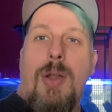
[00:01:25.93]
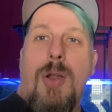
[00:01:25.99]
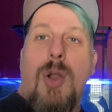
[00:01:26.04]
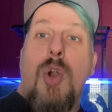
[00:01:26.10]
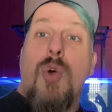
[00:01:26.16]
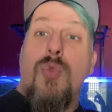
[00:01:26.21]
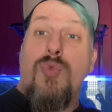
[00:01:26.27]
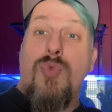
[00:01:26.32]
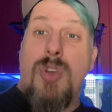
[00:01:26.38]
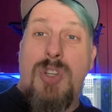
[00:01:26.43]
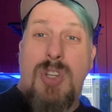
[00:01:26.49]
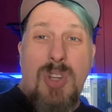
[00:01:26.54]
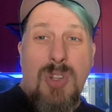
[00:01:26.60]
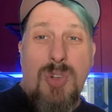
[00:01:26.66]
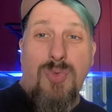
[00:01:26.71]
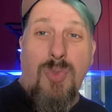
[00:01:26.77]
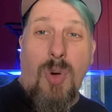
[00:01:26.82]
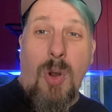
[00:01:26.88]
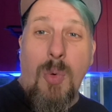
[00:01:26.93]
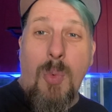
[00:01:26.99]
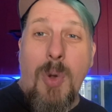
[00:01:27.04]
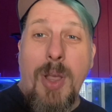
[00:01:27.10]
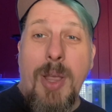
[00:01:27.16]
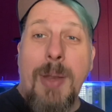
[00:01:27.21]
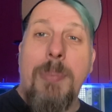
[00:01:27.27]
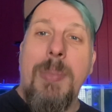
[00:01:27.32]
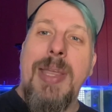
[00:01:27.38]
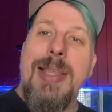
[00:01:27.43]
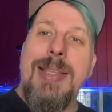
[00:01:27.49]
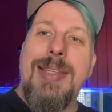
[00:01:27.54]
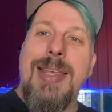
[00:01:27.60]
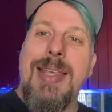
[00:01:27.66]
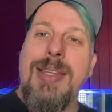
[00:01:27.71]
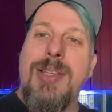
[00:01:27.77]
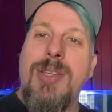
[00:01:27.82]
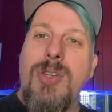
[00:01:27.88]
Reduced rock work means
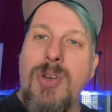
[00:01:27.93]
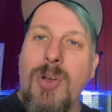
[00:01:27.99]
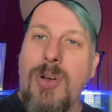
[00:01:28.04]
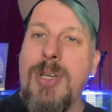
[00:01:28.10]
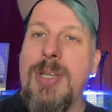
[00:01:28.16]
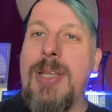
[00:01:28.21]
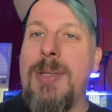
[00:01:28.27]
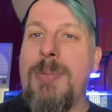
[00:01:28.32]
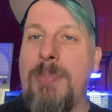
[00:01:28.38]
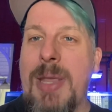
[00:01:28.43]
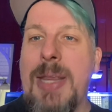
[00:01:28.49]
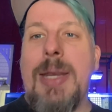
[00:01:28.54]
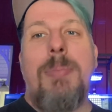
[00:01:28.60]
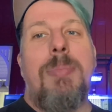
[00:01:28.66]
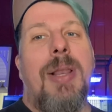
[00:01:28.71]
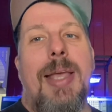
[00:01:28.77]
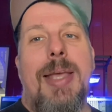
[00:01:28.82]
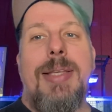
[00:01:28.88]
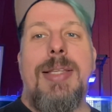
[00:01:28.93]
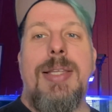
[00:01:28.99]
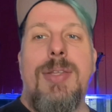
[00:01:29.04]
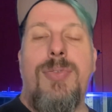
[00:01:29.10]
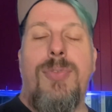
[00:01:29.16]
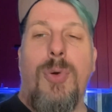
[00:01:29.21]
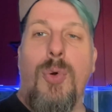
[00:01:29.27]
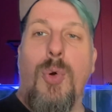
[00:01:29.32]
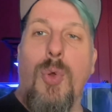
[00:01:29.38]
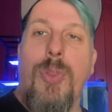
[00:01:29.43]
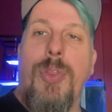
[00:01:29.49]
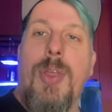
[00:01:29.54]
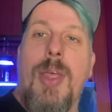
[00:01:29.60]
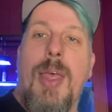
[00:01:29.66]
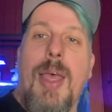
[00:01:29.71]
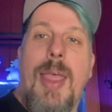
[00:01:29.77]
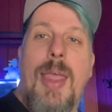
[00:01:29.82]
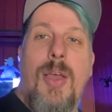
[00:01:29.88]
there's not as many places for all
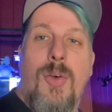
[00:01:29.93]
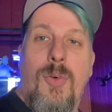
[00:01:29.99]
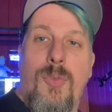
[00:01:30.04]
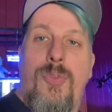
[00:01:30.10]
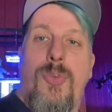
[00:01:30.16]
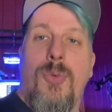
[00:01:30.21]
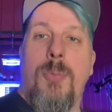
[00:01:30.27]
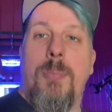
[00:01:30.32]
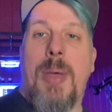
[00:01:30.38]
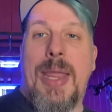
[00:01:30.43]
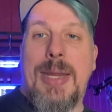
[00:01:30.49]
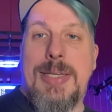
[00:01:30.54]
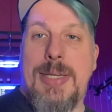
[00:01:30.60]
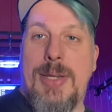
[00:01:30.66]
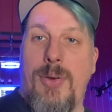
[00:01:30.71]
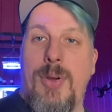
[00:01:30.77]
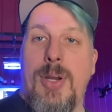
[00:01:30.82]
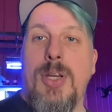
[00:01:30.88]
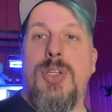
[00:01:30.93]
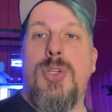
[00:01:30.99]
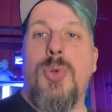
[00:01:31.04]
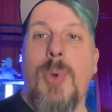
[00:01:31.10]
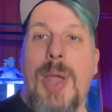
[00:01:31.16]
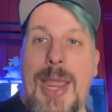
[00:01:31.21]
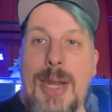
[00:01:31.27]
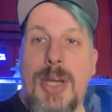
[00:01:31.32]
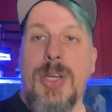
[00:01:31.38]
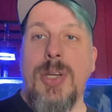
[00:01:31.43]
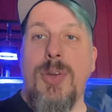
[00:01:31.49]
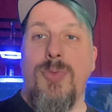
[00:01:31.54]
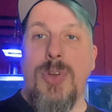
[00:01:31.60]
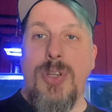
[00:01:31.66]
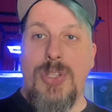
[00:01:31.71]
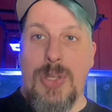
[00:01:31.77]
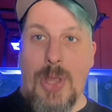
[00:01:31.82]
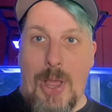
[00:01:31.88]
the helpful bacteria to actually
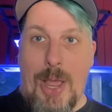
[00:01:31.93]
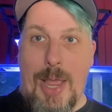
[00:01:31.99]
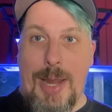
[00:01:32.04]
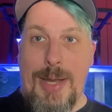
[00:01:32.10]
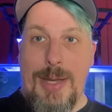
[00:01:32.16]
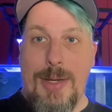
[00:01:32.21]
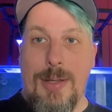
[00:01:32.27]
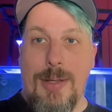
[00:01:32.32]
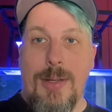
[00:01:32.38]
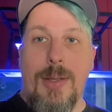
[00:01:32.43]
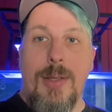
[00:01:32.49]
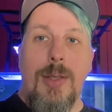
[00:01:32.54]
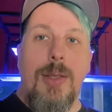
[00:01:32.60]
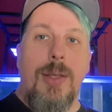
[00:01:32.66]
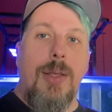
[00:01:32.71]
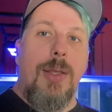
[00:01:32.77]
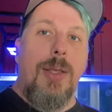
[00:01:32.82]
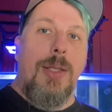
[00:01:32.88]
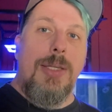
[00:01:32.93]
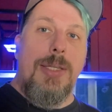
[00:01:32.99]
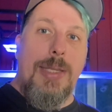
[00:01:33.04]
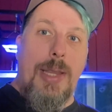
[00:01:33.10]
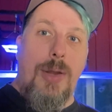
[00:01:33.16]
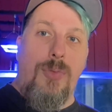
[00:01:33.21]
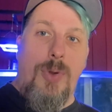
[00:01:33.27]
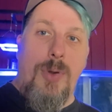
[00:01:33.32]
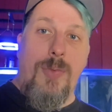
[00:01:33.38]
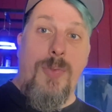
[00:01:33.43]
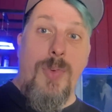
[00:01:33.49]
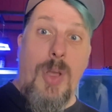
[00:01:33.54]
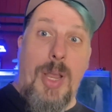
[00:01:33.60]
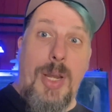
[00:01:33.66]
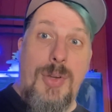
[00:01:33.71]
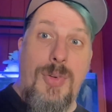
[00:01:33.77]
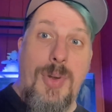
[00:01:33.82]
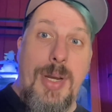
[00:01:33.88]
reside to get rid of
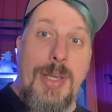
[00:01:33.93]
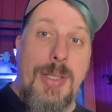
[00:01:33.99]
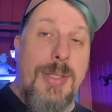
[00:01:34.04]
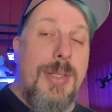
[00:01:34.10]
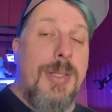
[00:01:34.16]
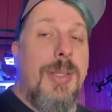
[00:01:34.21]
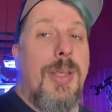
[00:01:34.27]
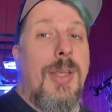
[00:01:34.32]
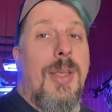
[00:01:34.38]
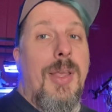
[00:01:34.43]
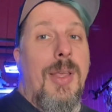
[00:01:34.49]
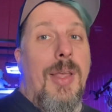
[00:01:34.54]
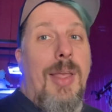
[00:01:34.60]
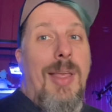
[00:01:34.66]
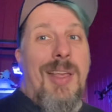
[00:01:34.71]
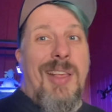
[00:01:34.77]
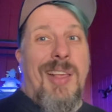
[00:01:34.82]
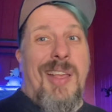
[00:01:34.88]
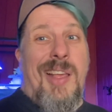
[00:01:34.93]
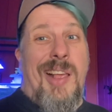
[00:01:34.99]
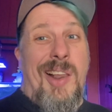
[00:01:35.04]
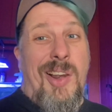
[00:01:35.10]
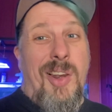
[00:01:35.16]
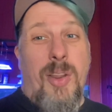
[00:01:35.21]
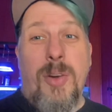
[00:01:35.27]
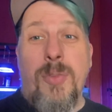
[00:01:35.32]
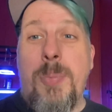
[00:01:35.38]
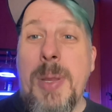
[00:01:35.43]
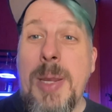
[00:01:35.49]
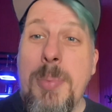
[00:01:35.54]
nitrates. A lot of people